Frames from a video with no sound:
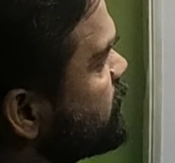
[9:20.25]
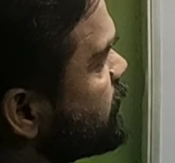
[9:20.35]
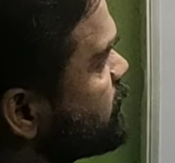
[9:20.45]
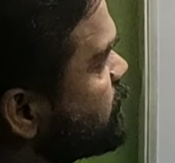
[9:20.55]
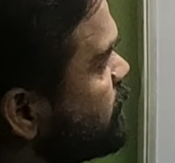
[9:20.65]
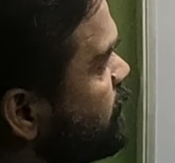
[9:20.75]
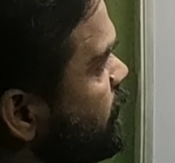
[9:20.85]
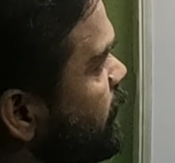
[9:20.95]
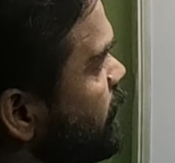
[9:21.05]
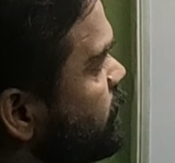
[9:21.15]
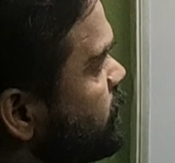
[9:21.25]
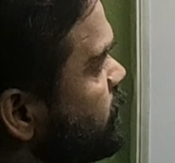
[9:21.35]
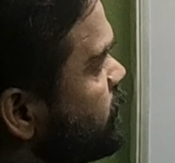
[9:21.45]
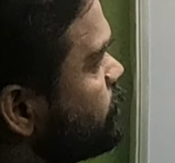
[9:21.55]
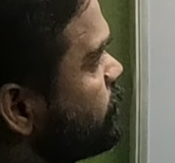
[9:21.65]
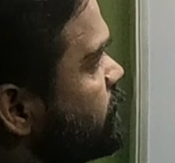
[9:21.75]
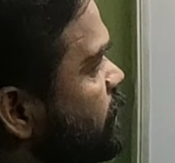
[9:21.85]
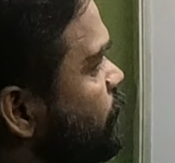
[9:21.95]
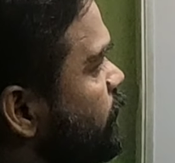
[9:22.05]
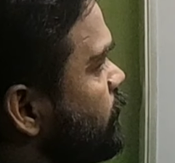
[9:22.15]
68
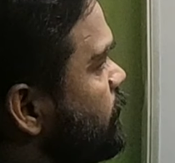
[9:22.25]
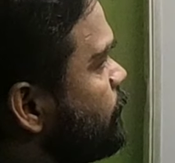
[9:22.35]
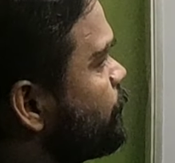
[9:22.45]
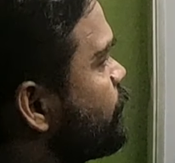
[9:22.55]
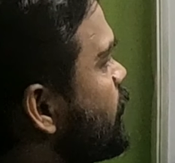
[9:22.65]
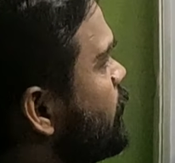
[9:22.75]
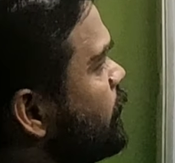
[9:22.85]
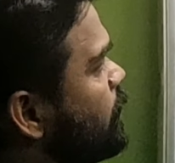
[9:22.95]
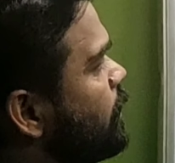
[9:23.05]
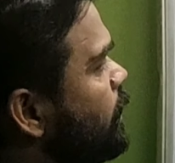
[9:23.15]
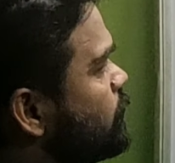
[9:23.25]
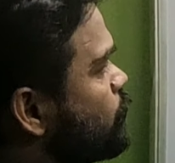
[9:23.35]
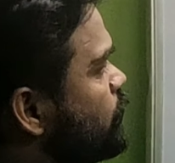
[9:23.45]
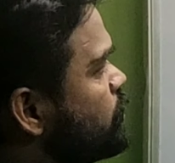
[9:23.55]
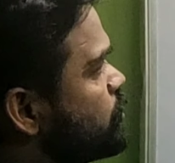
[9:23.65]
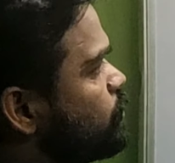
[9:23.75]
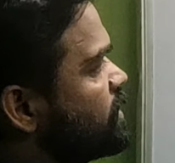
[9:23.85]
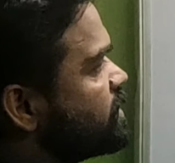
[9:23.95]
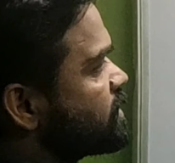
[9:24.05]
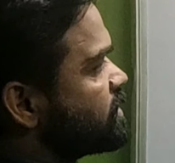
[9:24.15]
degree. Okay. Now 22
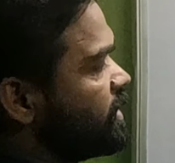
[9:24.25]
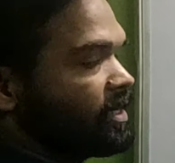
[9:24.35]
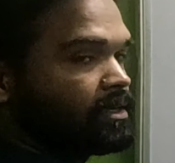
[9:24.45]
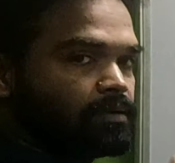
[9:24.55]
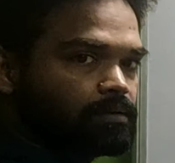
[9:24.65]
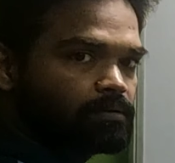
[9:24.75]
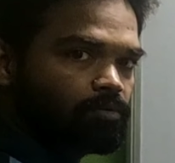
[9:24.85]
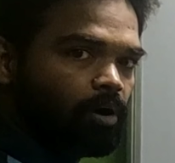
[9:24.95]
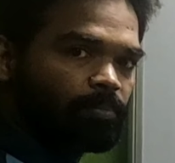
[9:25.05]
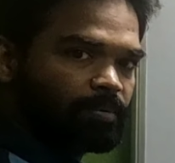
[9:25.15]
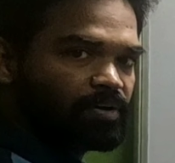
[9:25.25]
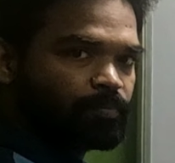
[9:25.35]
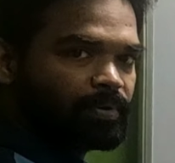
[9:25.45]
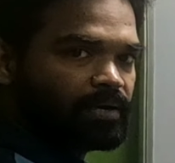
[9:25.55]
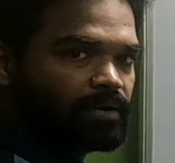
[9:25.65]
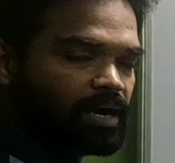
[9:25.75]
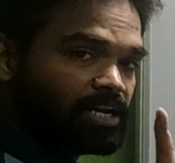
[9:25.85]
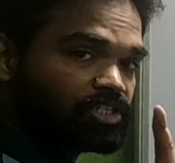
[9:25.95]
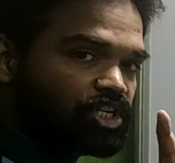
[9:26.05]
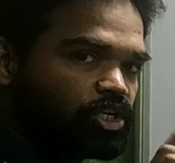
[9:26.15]
and 68 complementary pair.
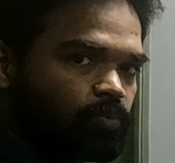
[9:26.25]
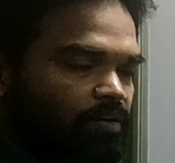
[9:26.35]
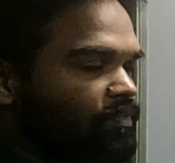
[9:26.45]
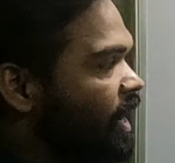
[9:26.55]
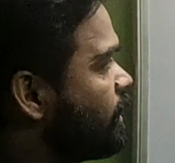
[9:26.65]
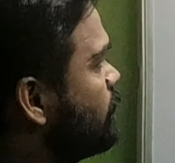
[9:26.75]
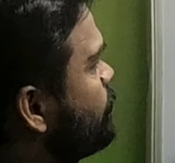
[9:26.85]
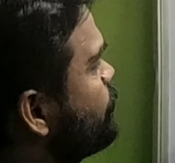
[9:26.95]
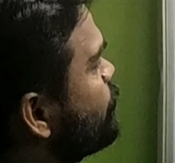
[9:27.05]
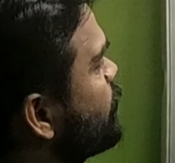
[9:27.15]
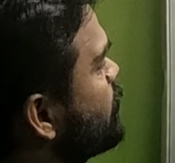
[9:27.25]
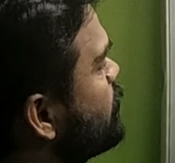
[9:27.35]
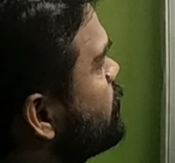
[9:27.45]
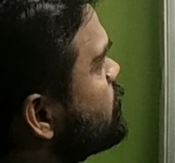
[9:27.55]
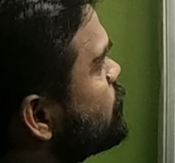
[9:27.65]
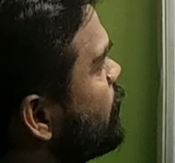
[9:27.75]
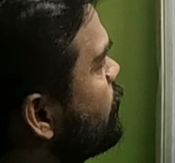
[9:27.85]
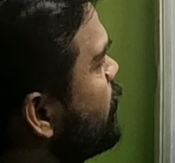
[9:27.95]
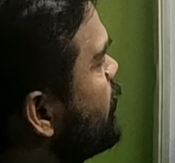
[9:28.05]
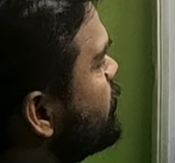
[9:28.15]
I'll change one of the angle. So I'll
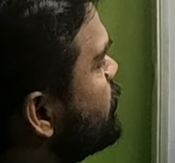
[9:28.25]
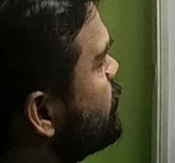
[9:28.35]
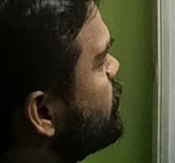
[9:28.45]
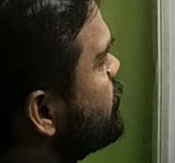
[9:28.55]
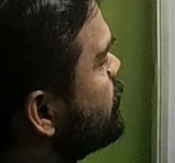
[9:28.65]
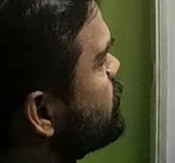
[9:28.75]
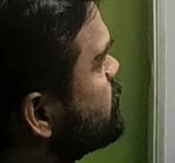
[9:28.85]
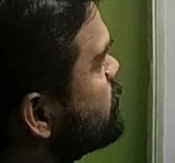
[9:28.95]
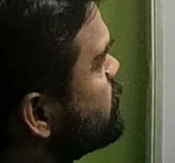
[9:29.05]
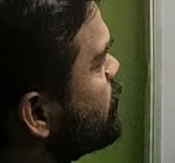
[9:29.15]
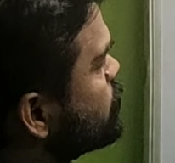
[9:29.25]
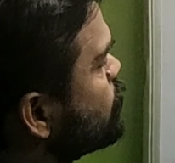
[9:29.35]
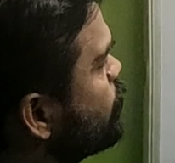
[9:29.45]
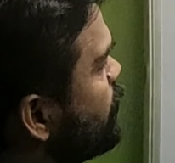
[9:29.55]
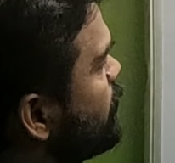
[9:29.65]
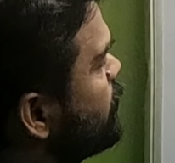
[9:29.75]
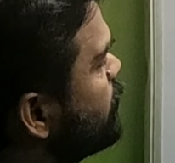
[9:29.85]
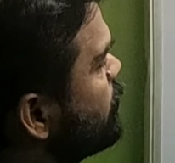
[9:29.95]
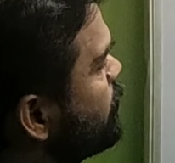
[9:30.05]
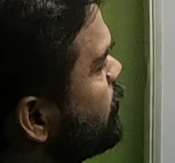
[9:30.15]
write sec square.
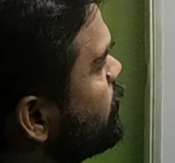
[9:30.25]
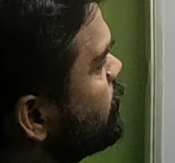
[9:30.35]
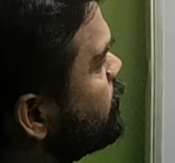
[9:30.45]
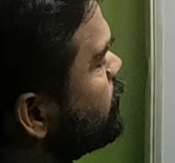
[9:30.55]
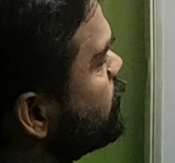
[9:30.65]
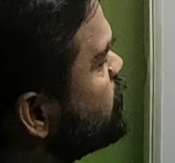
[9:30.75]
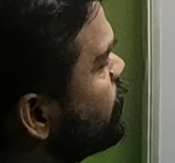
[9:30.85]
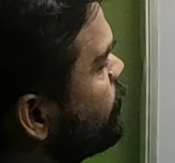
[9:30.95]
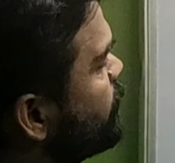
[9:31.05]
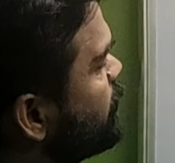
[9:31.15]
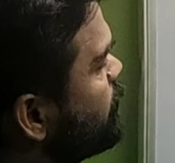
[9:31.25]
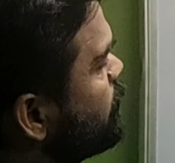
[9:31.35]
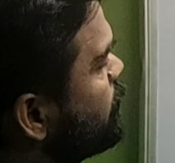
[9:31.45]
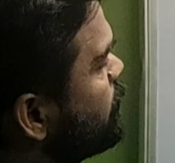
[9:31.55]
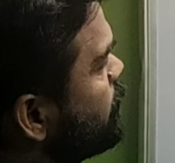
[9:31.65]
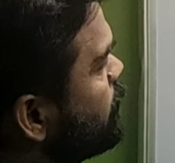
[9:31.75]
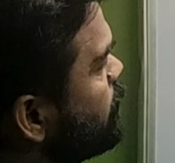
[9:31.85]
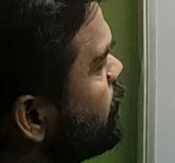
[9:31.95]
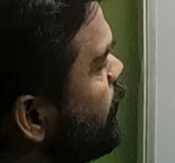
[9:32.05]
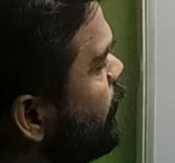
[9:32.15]
This will be
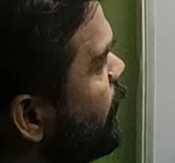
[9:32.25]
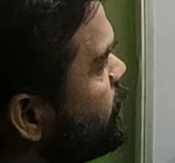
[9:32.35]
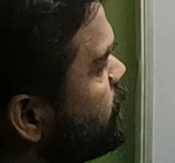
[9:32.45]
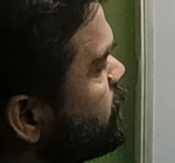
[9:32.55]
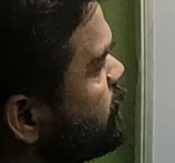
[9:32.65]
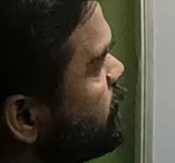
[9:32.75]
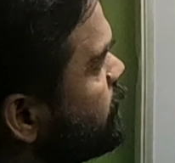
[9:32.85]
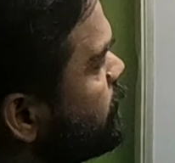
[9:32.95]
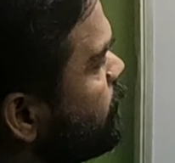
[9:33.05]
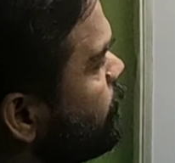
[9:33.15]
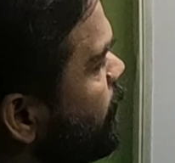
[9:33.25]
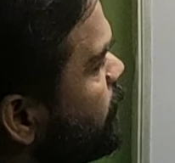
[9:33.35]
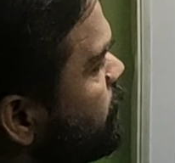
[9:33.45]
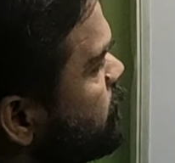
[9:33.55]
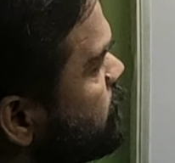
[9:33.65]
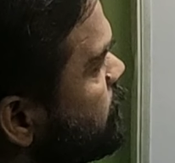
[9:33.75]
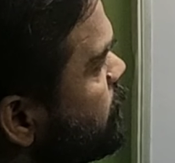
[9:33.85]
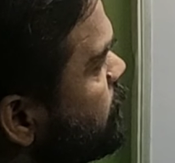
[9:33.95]
90 minus